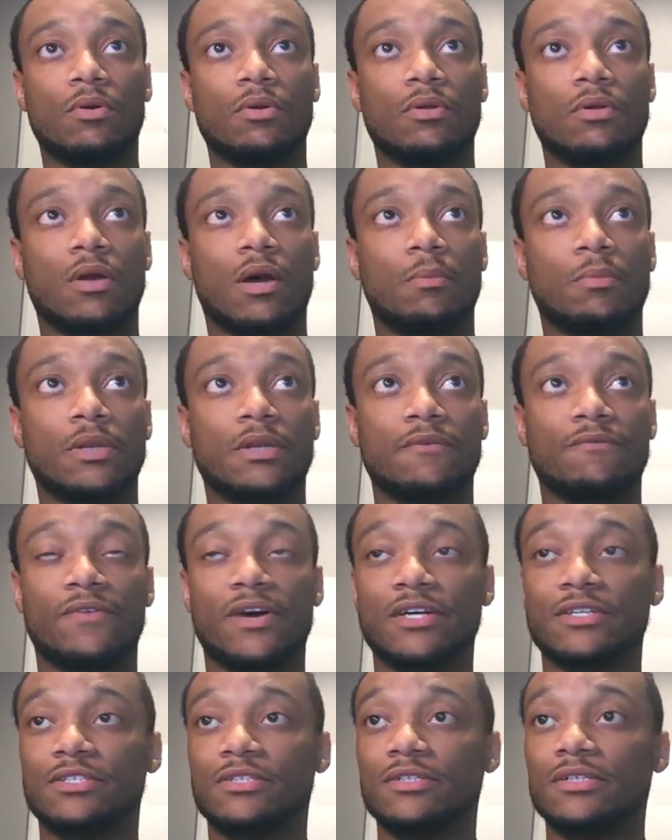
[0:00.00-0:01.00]
I'm an
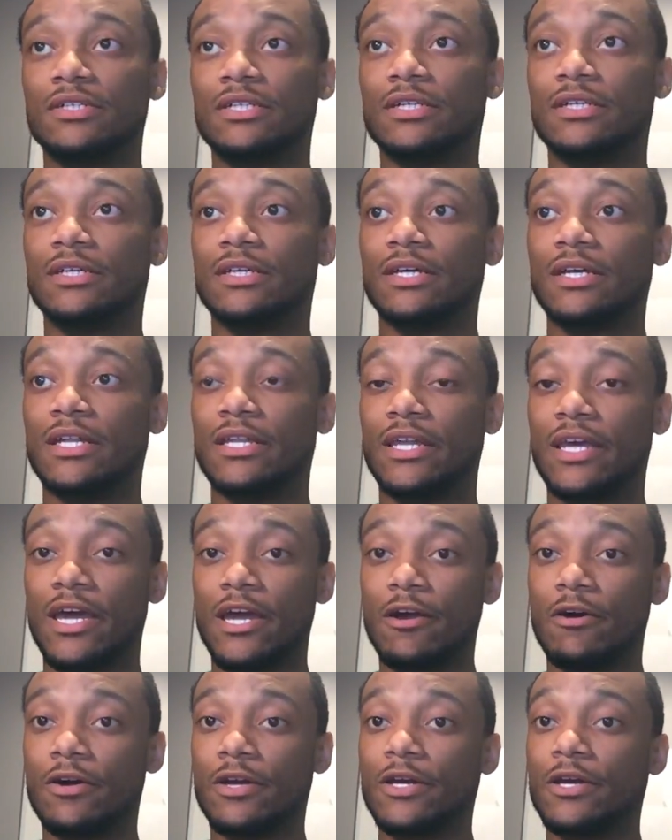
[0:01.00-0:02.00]
investor in the
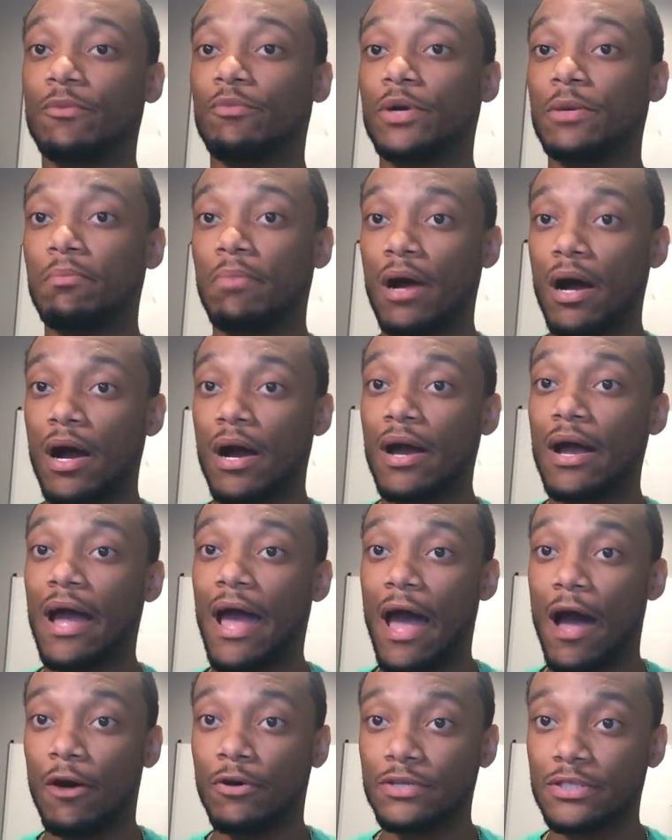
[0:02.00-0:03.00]
area, and we buy
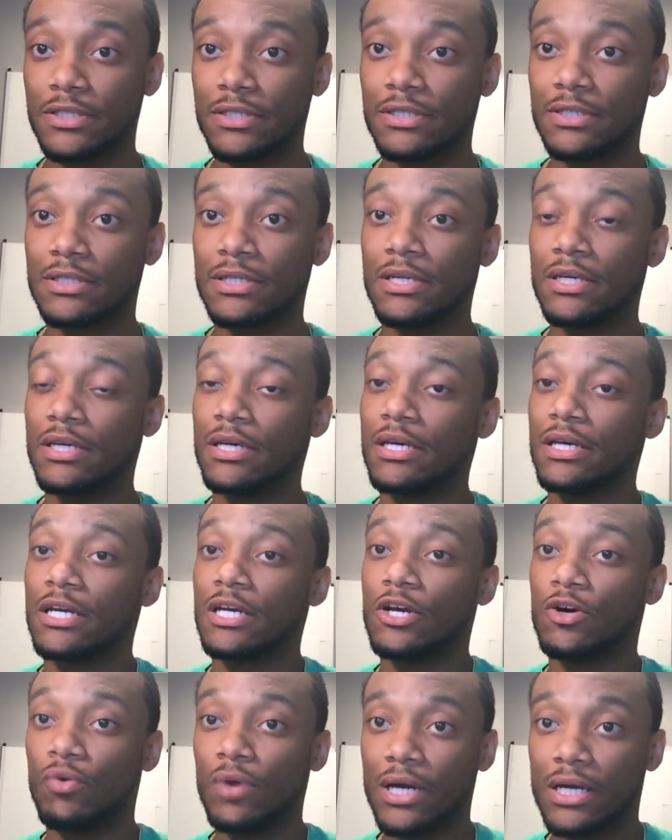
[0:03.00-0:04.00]
houses
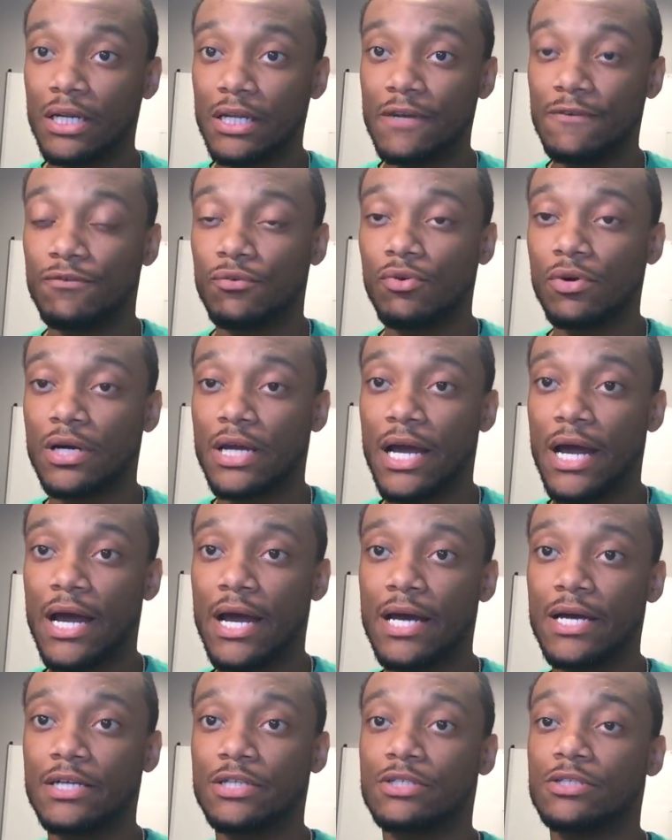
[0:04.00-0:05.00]
quickly for
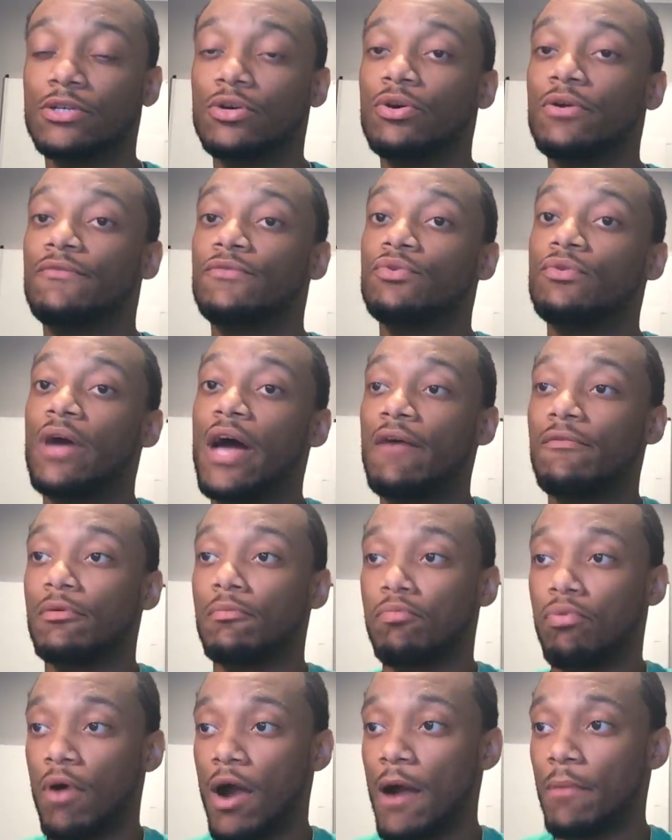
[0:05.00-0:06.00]
cash. So if you have a
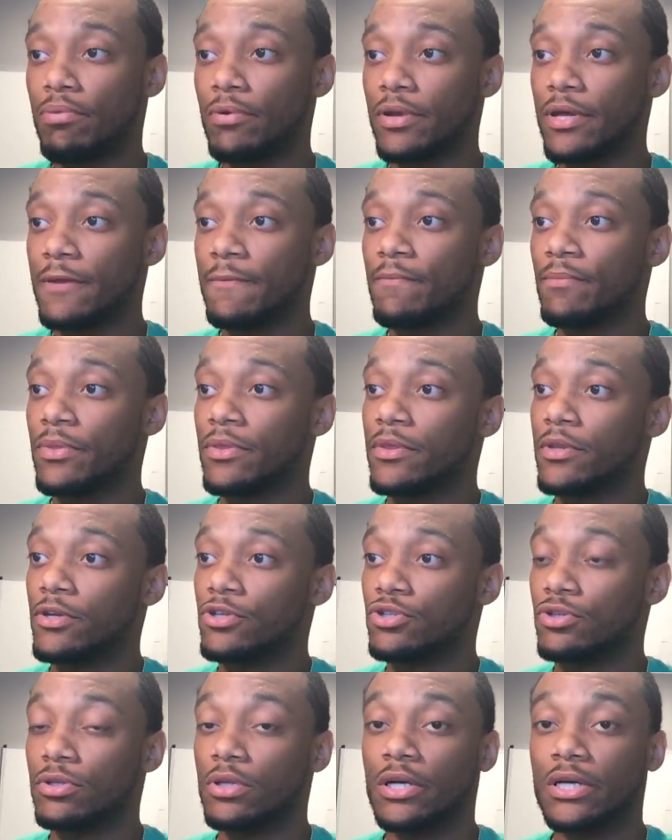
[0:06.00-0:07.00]
property
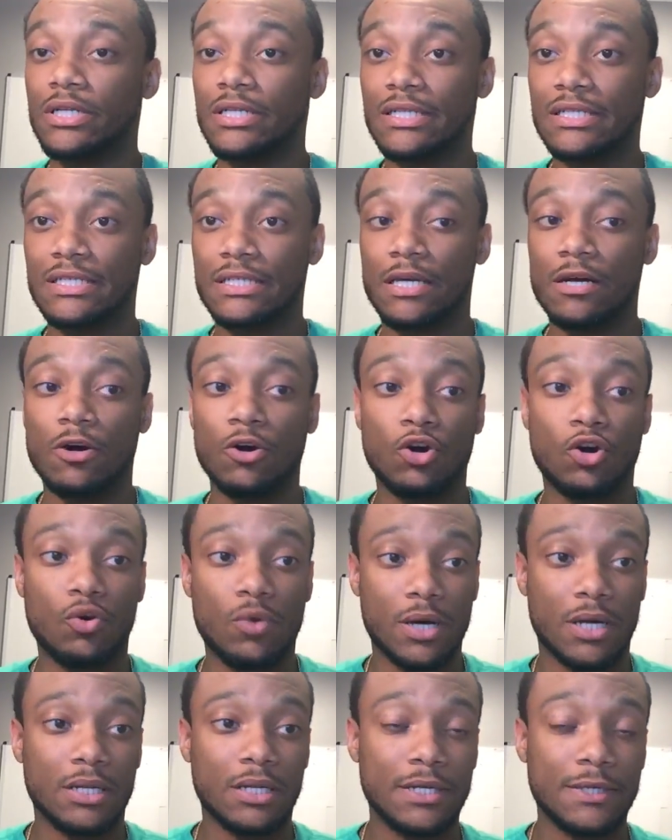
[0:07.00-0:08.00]
that you're looking to sell
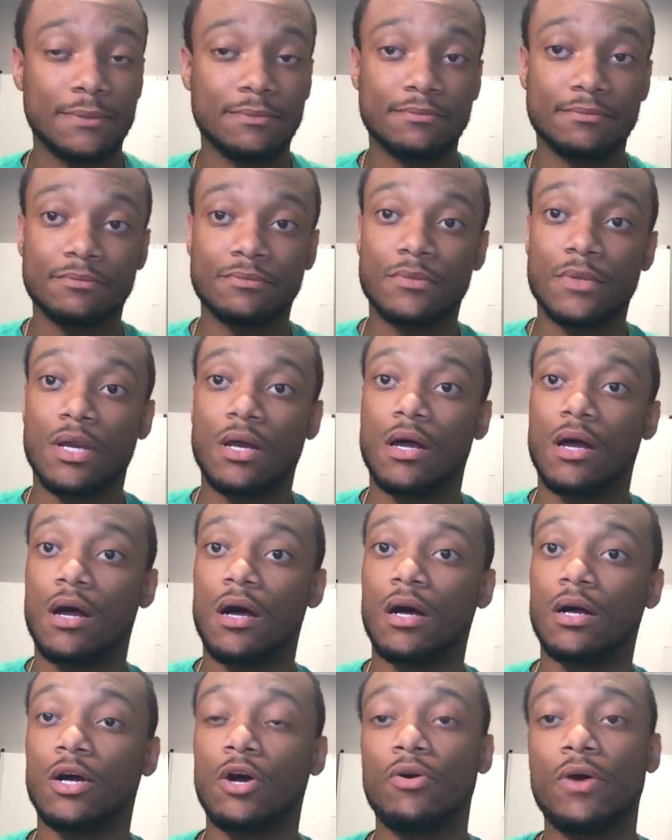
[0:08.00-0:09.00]
quickly,
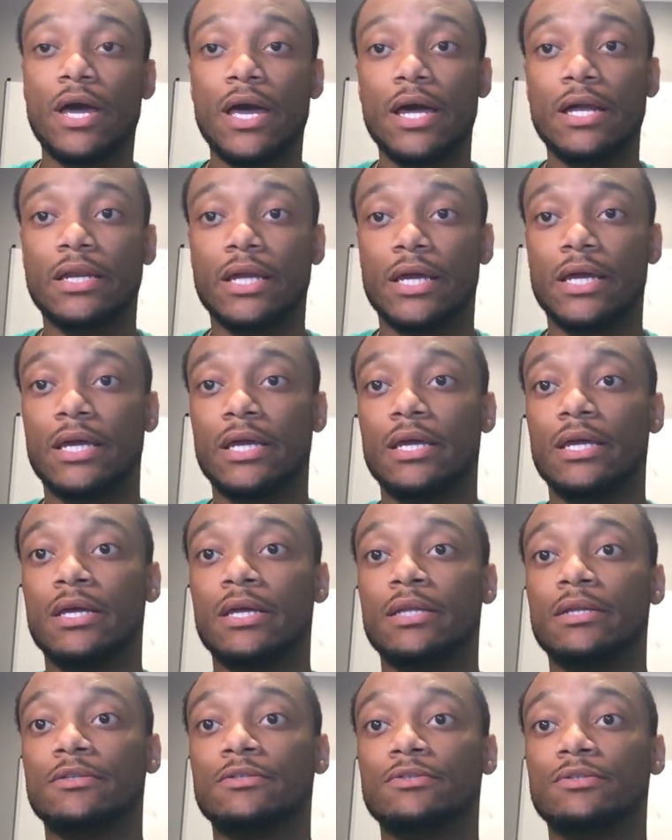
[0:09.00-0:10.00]
go ahead
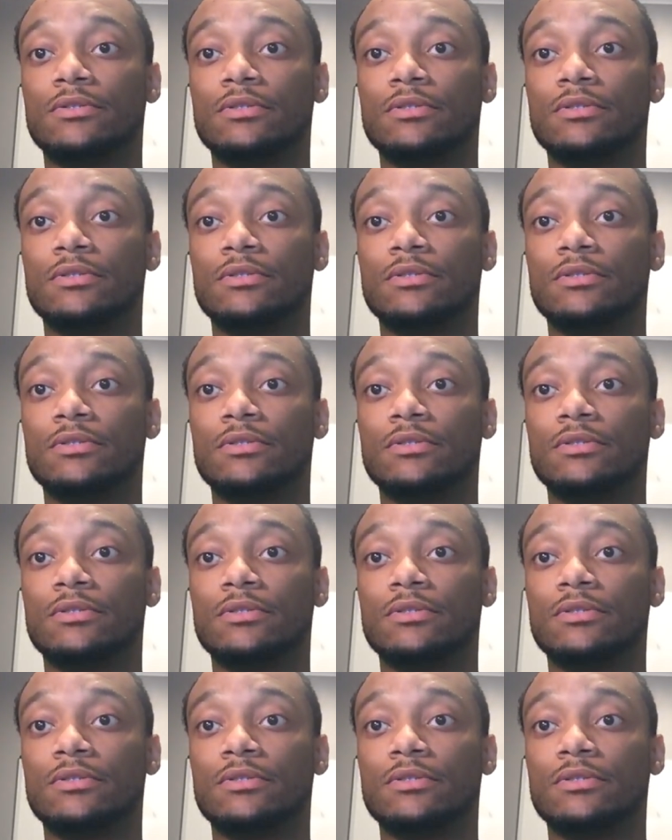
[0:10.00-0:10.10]
and,